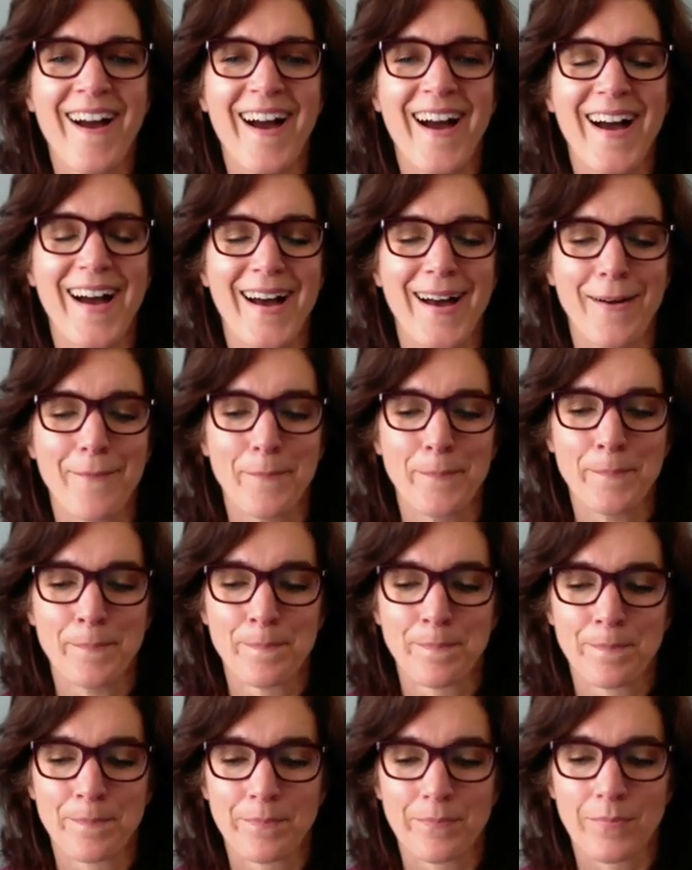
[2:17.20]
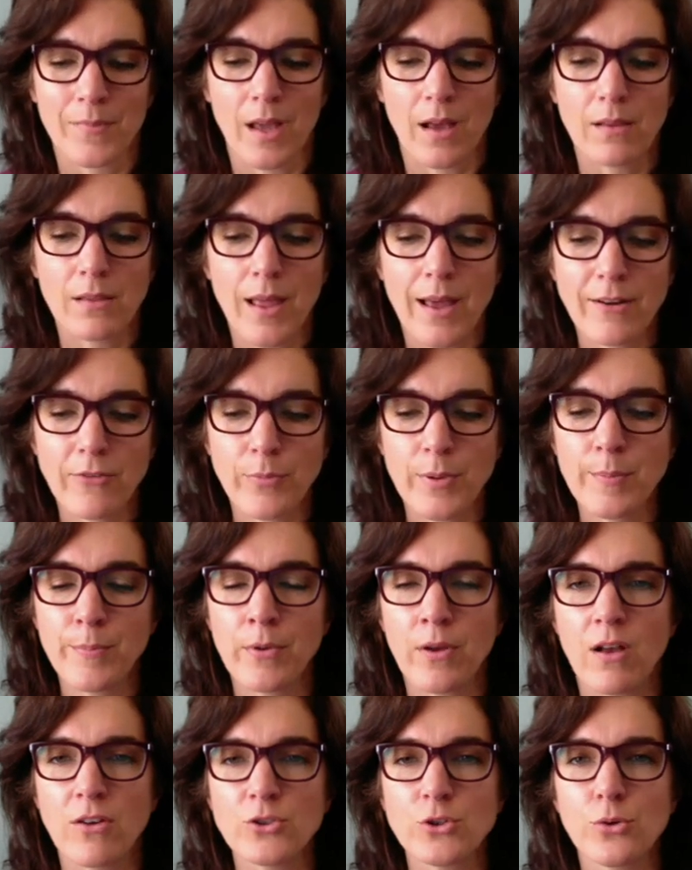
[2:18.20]
um, a lot of
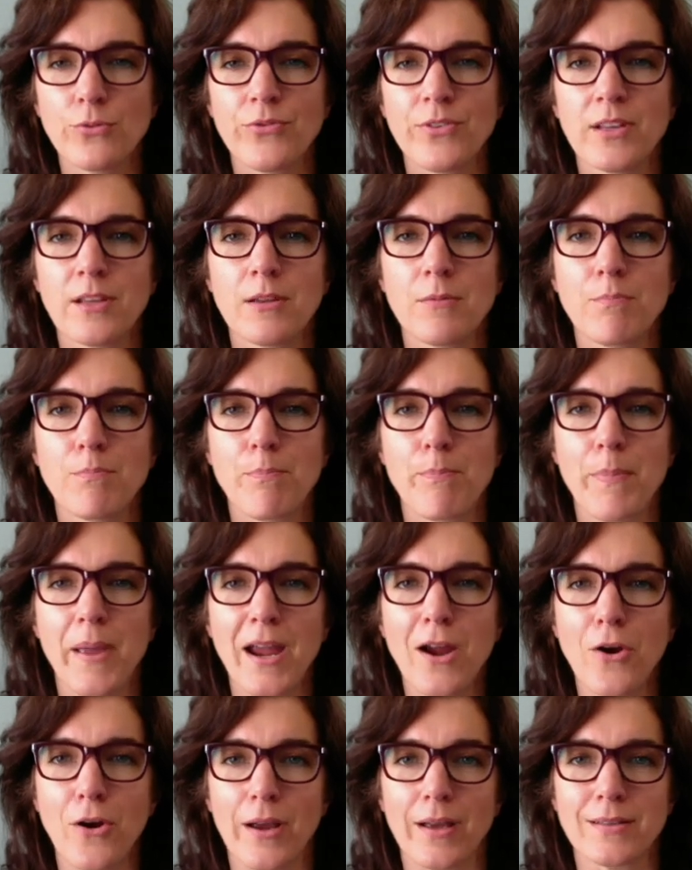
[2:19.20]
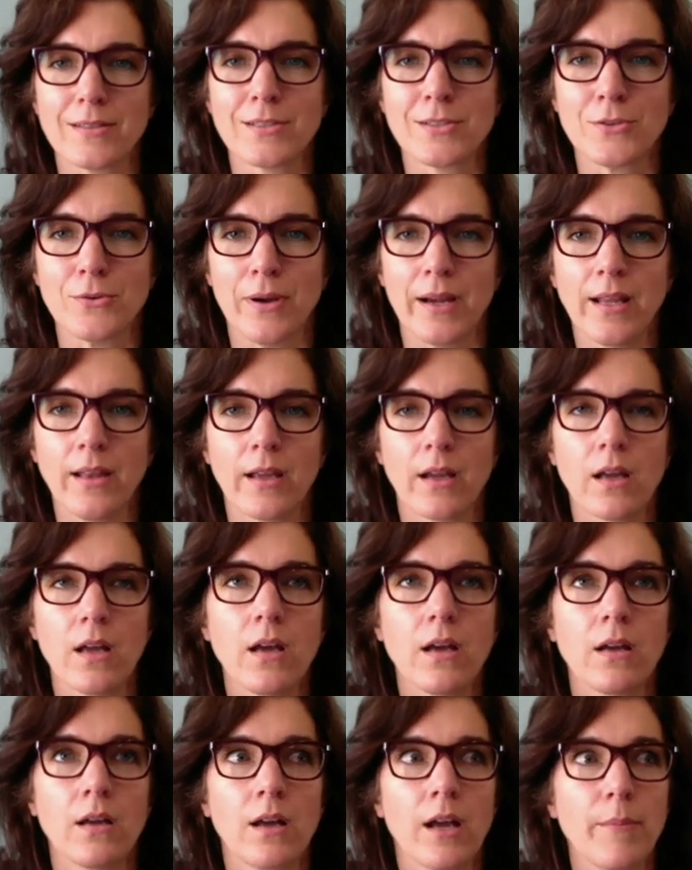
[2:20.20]
people also feel embarrassed, right? Like,
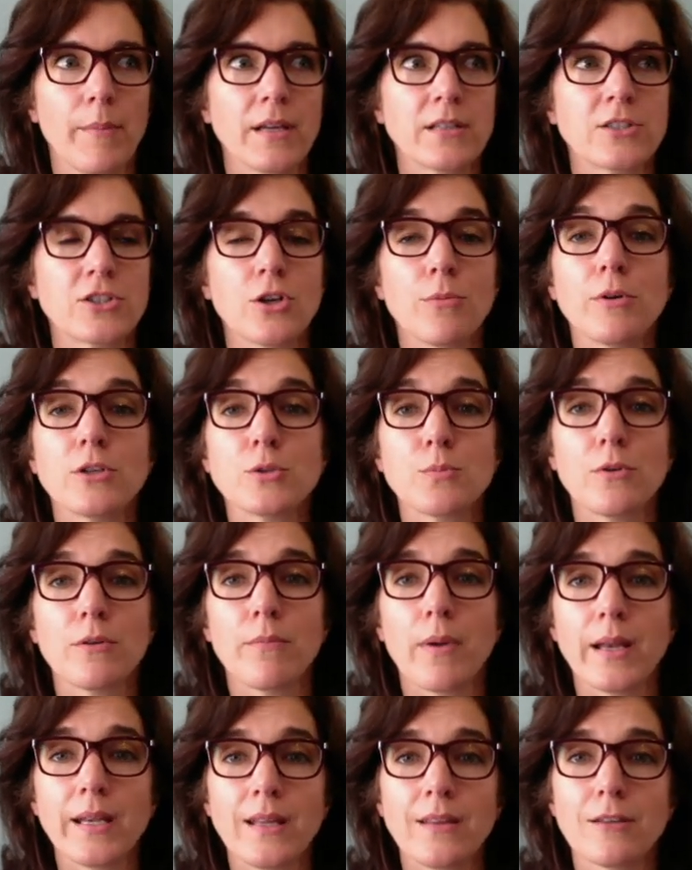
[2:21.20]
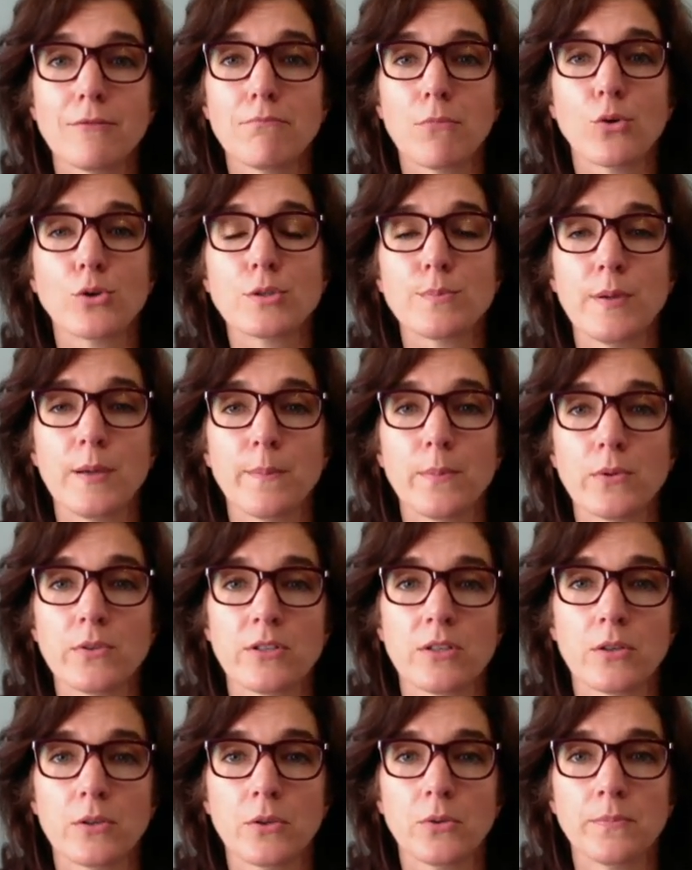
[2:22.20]
oh, I make so much more money than most people
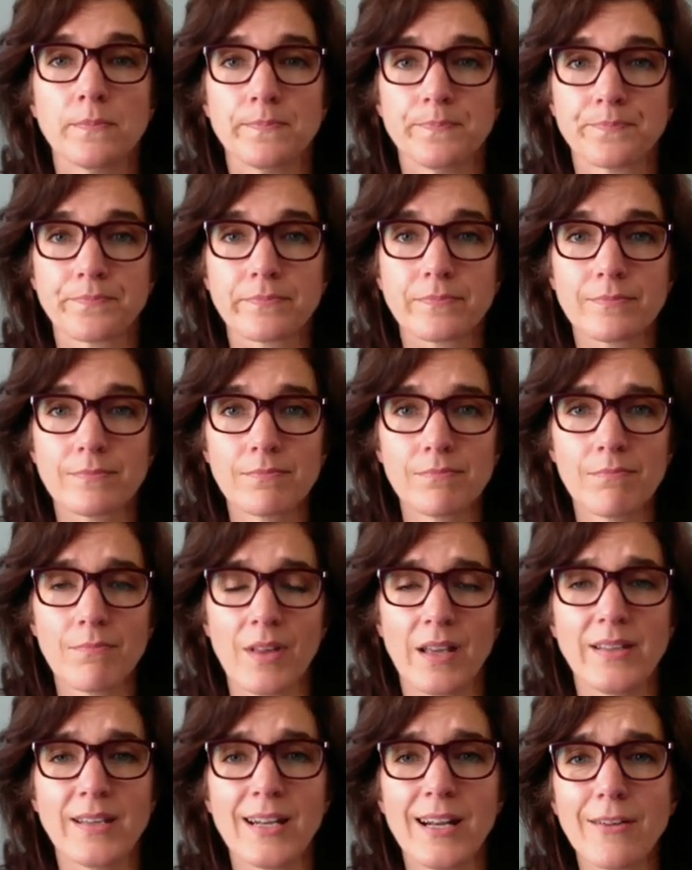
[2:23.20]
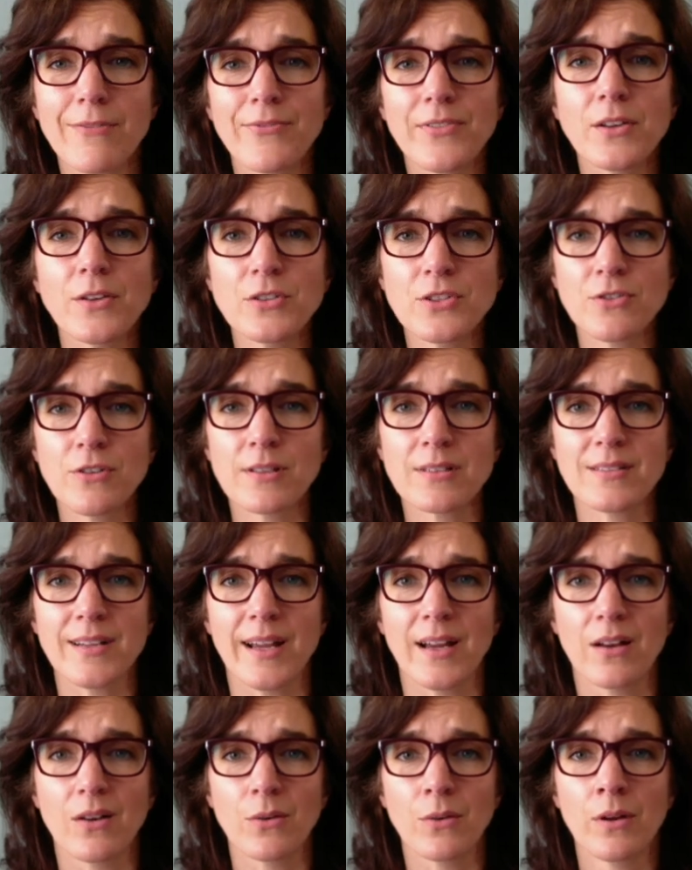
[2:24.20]
do and yet I feel stressed
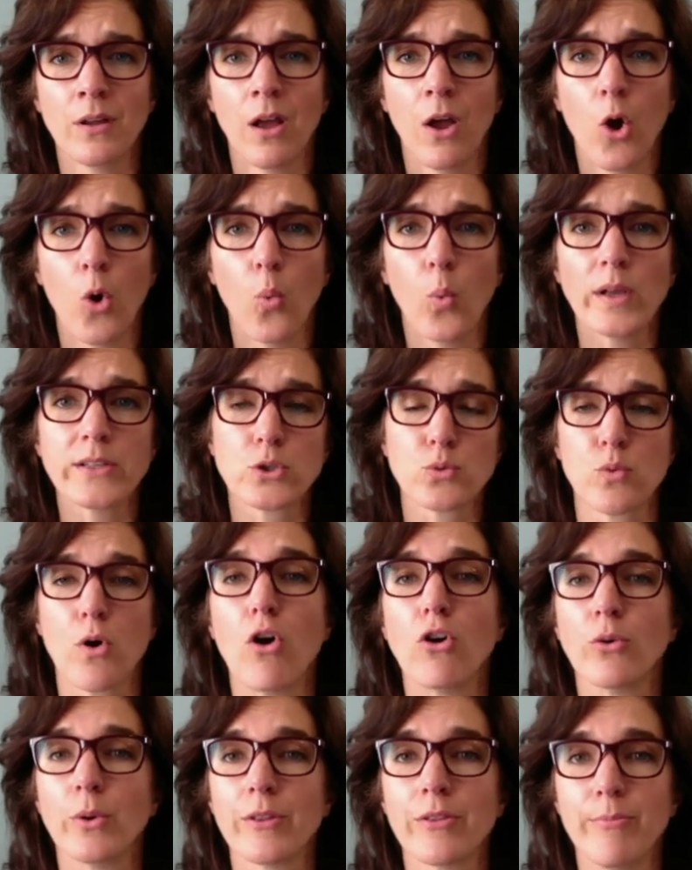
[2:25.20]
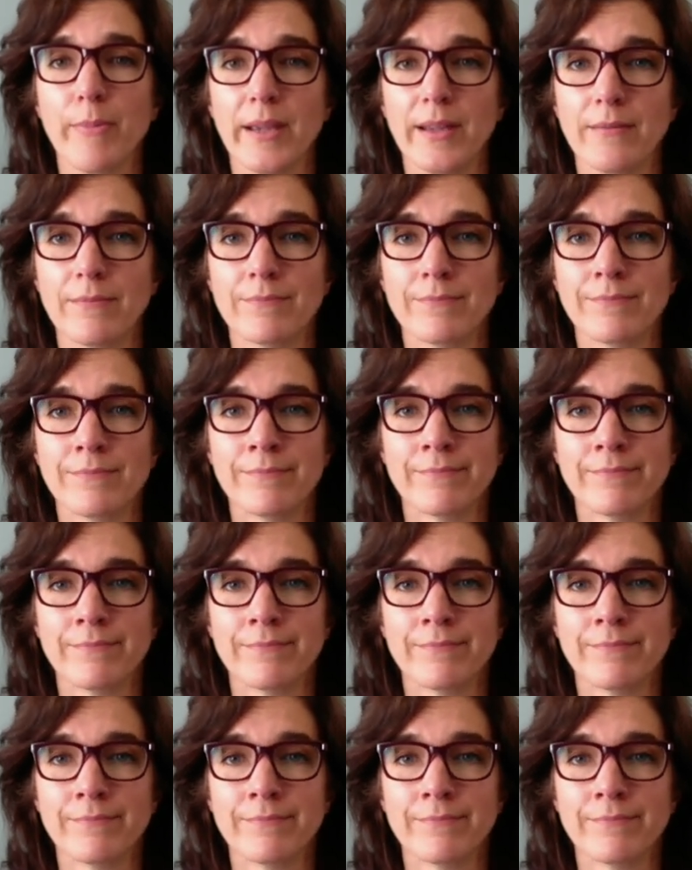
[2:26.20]
out. What's wrong with me?